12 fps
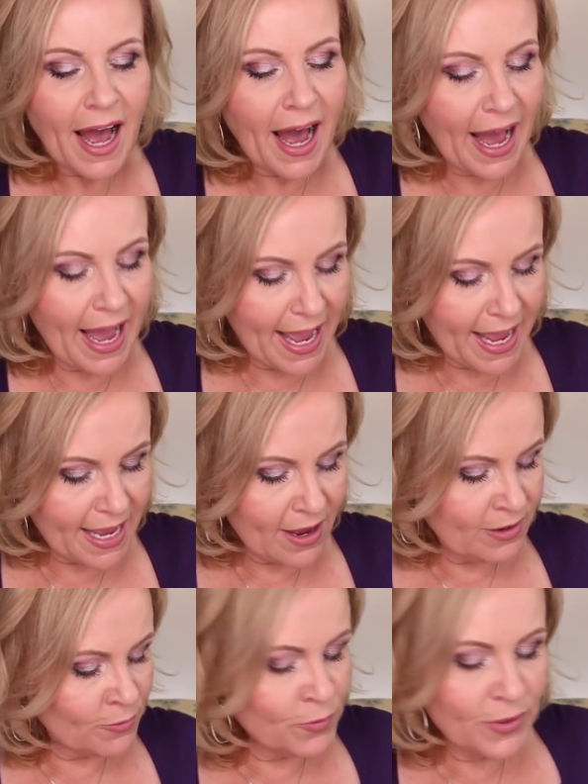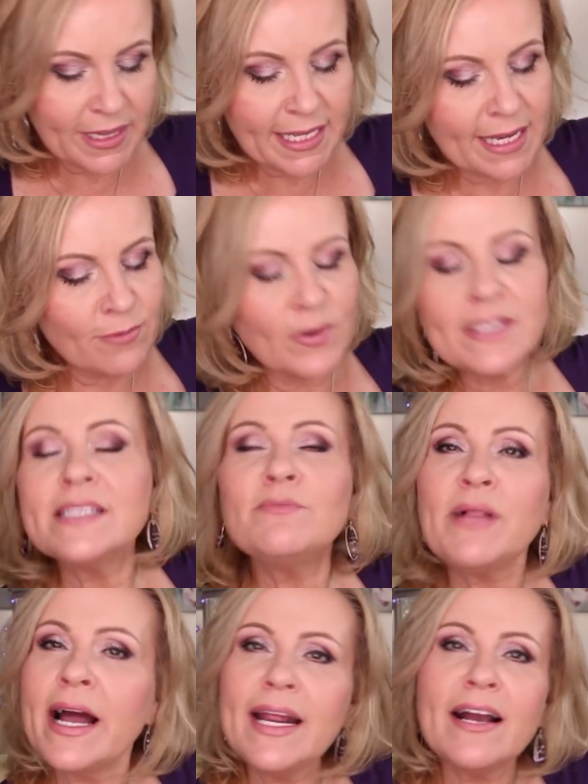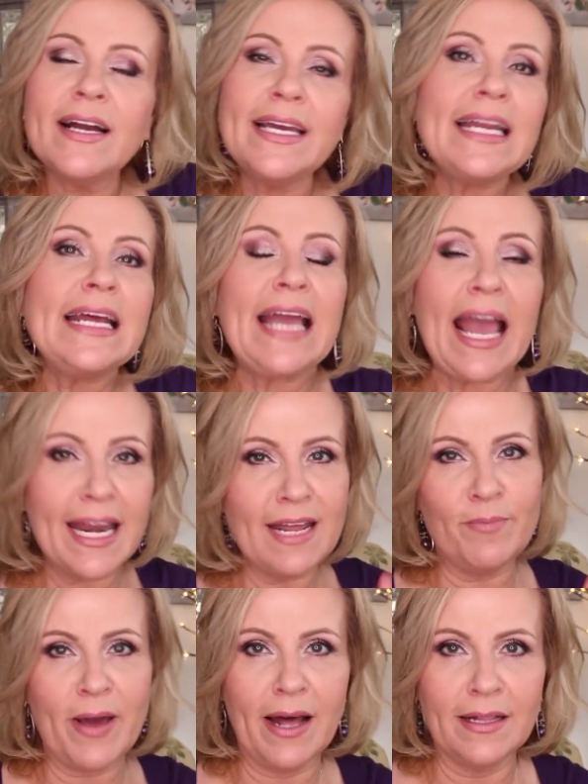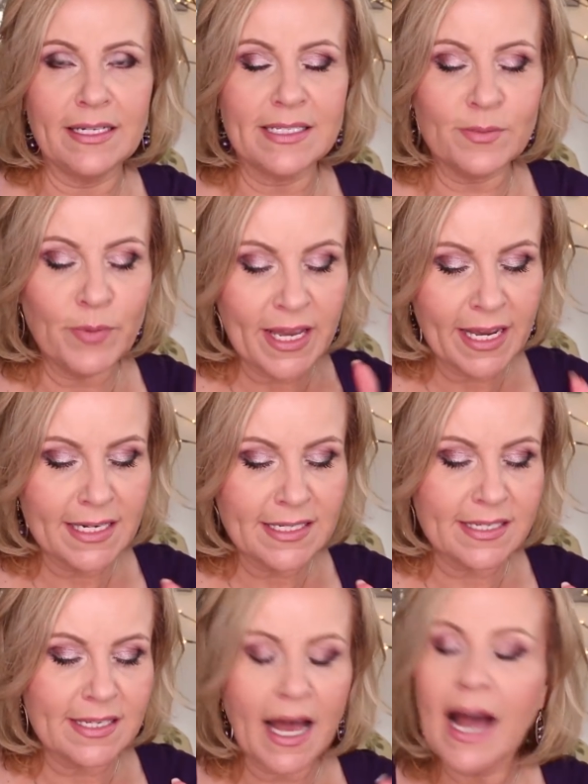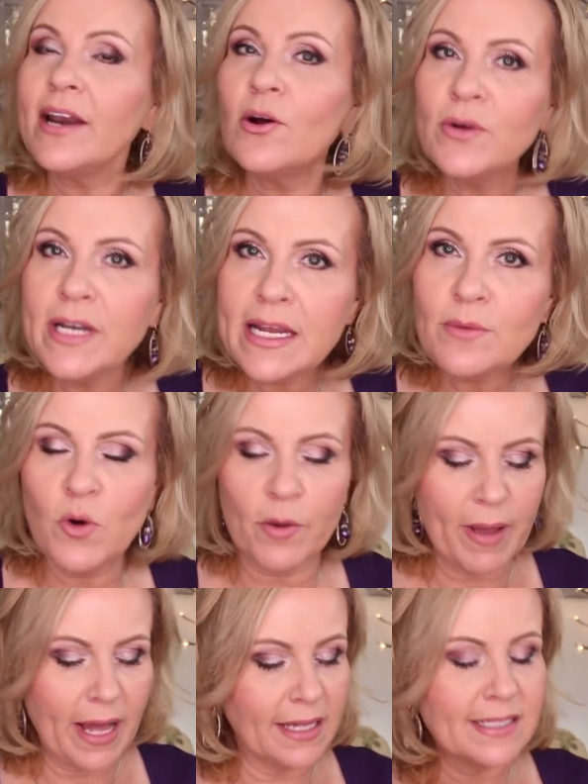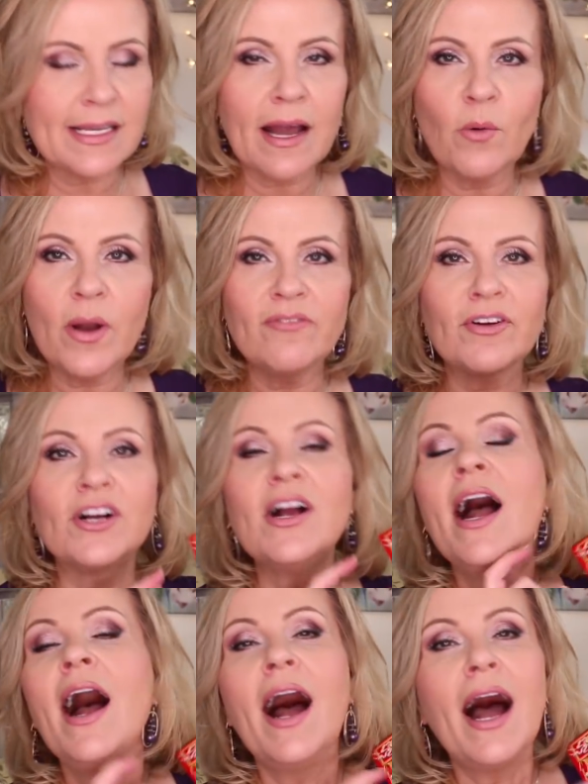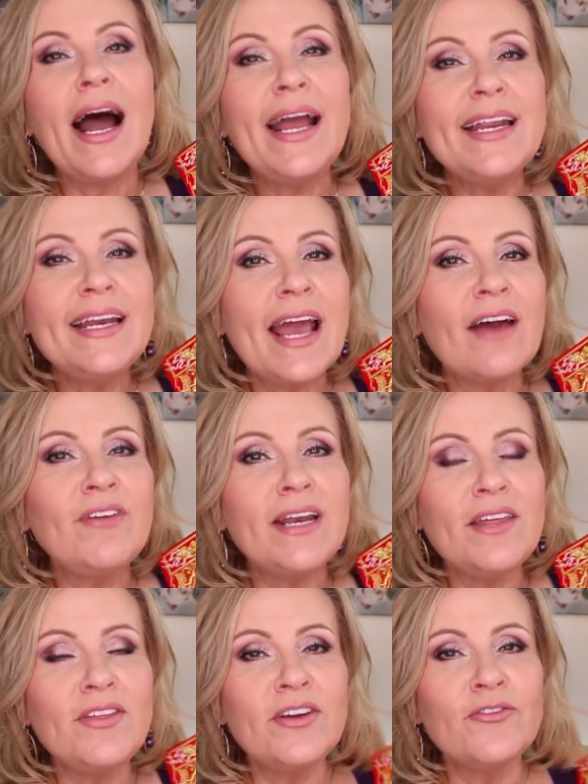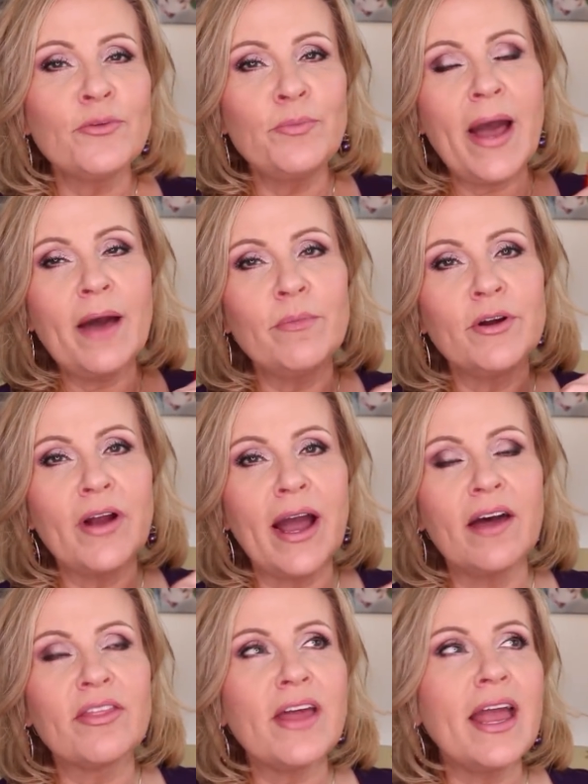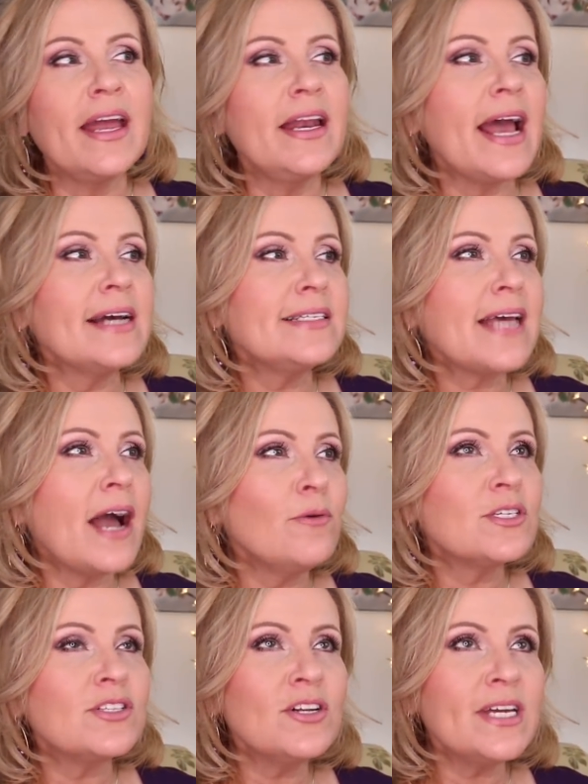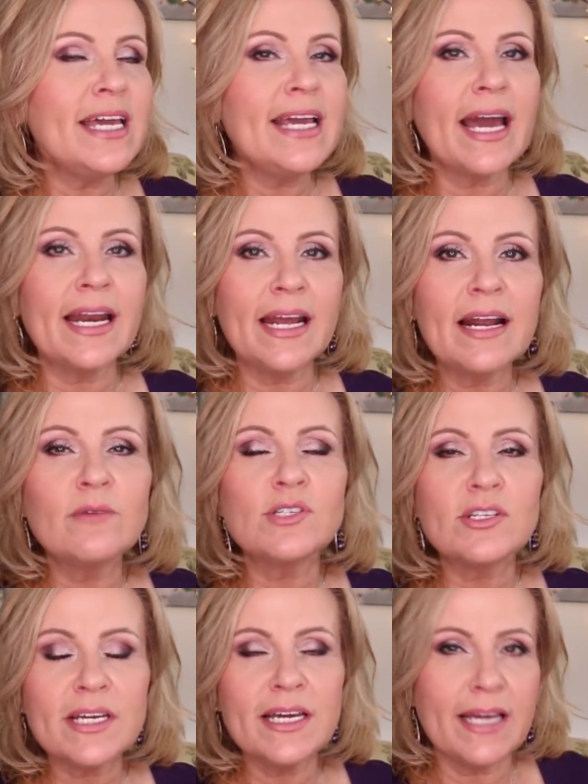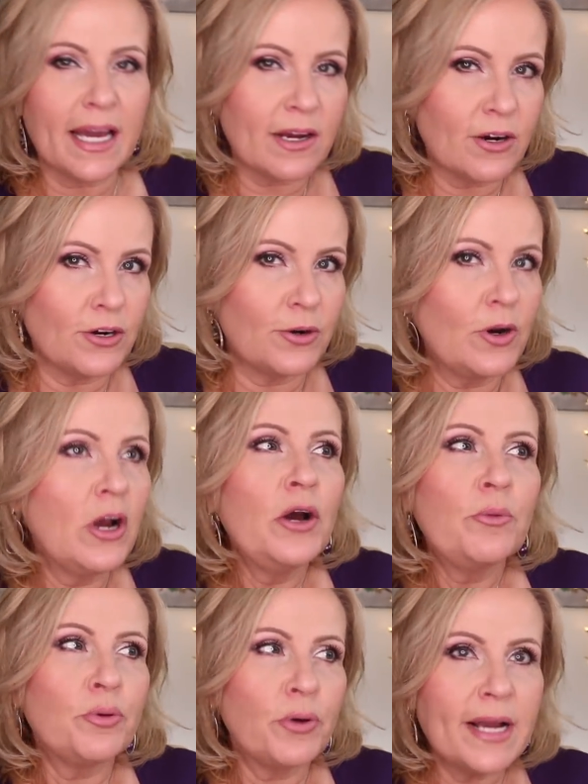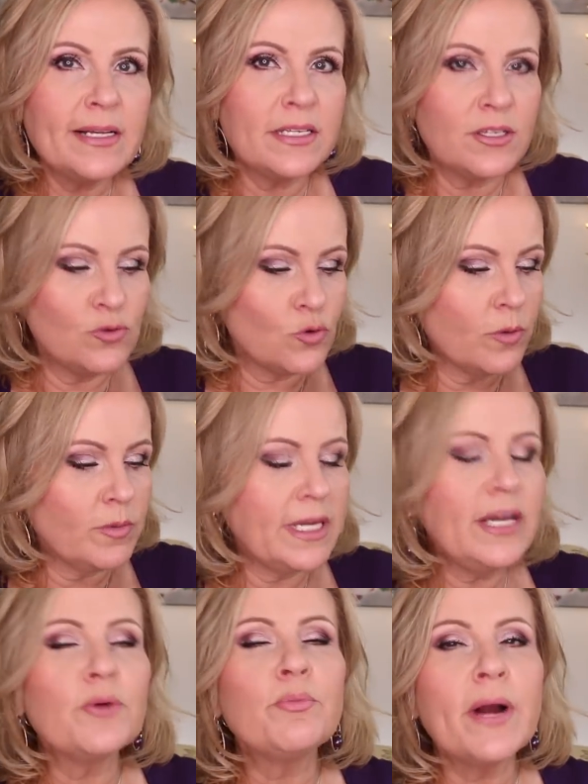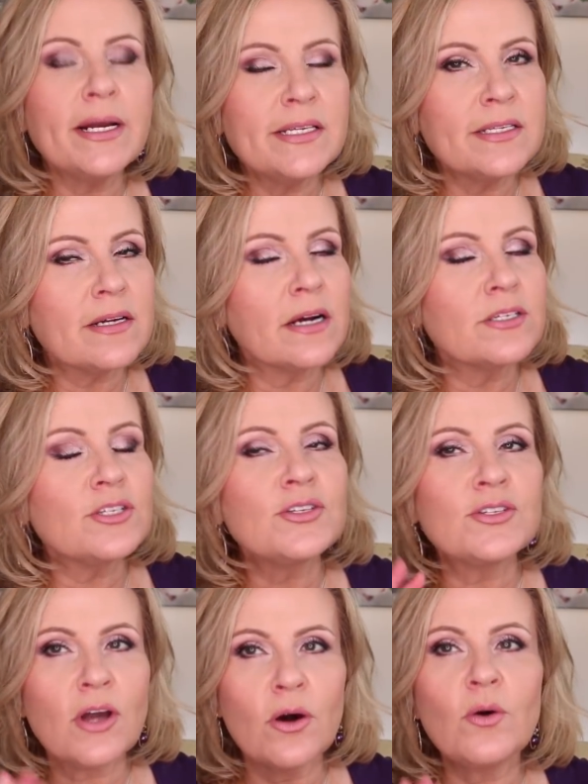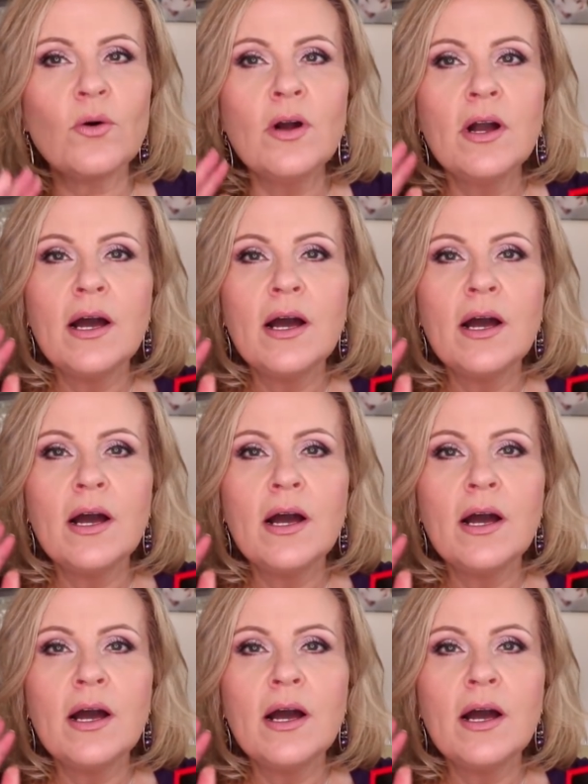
I really wasn't planning on getting any palettes because I don't need more palettes. However, I didn't have anything from Pat McGrath, and as I was looking at it, and I was looking at her prices, normally her prices are so